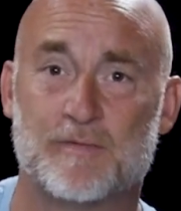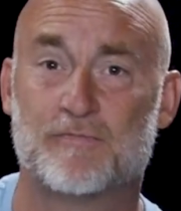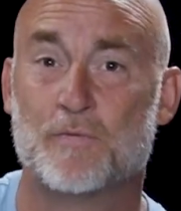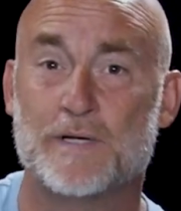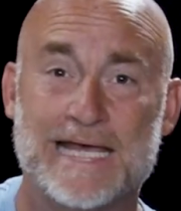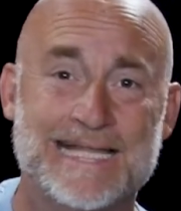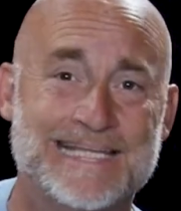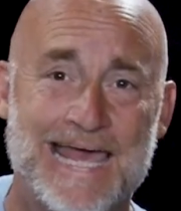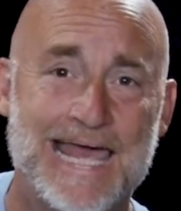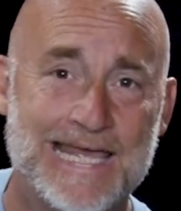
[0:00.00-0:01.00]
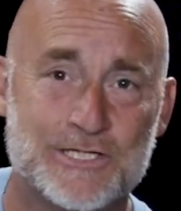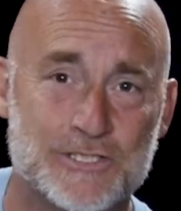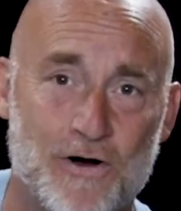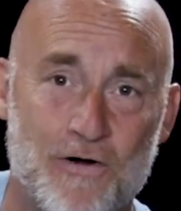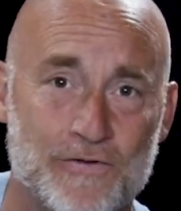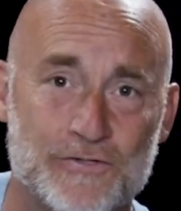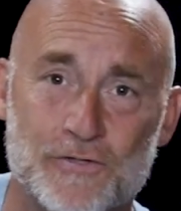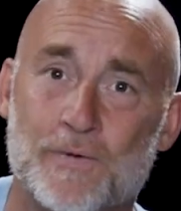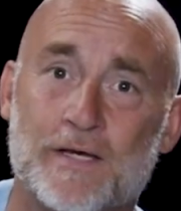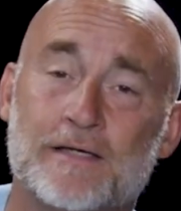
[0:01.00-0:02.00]
before we engage in all the
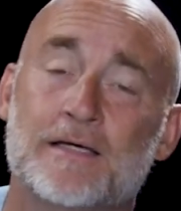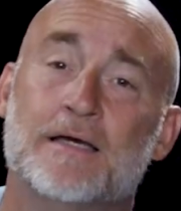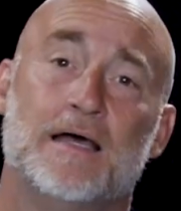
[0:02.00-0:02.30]
doing.